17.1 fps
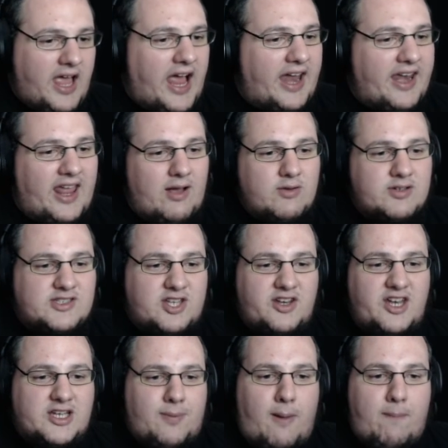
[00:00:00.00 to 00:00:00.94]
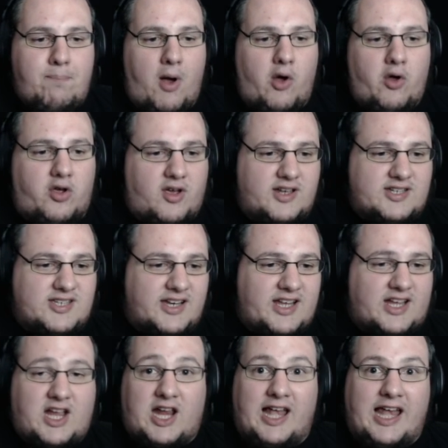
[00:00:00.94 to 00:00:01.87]
And that would turn out to be bogus. I
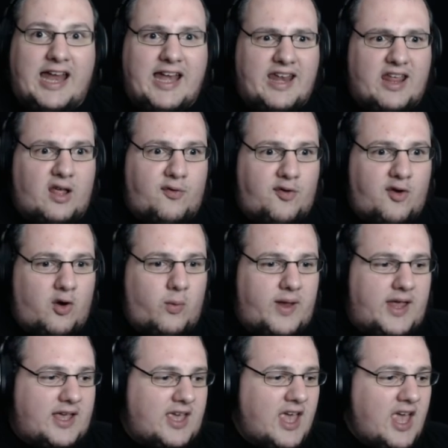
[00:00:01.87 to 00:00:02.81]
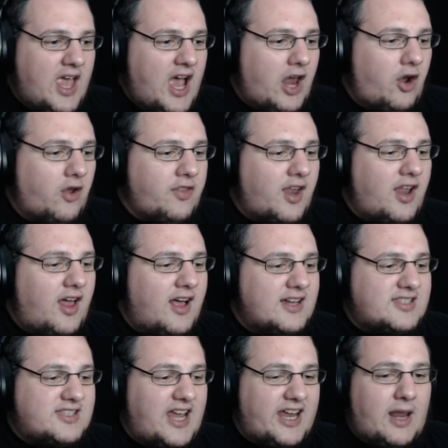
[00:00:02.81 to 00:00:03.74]
did cleaning for a week, and on the
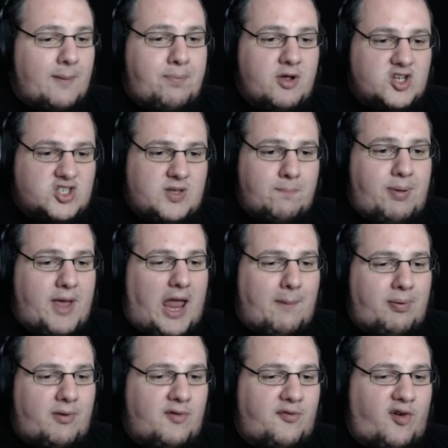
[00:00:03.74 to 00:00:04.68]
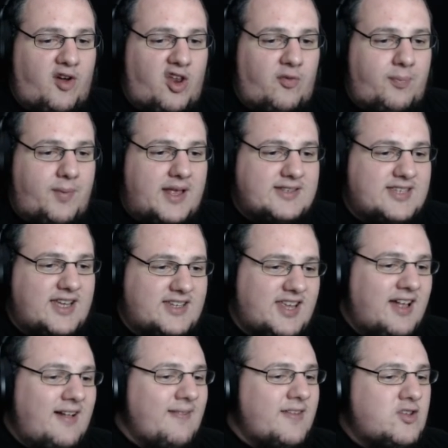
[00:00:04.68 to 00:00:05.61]
last day, they pushed some paper in front of me and
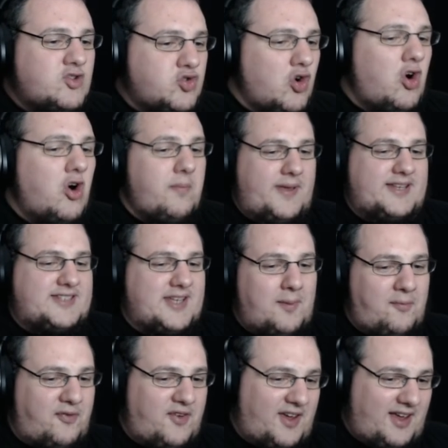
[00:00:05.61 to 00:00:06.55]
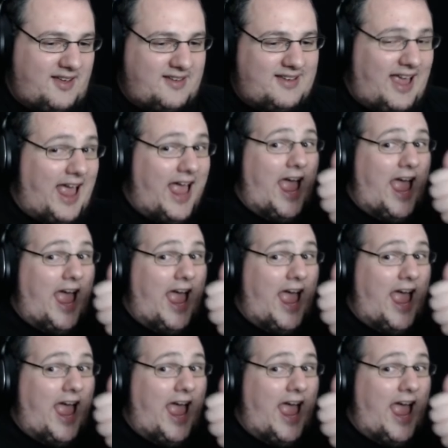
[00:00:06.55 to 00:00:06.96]
said, draw me something.